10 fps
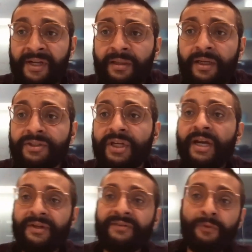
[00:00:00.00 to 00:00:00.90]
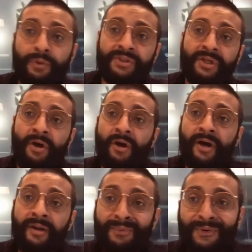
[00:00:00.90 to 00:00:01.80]
and English, they're focusing
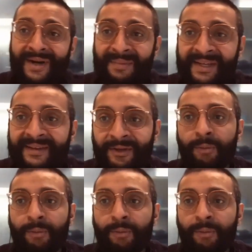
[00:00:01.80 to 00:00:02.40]
on programming,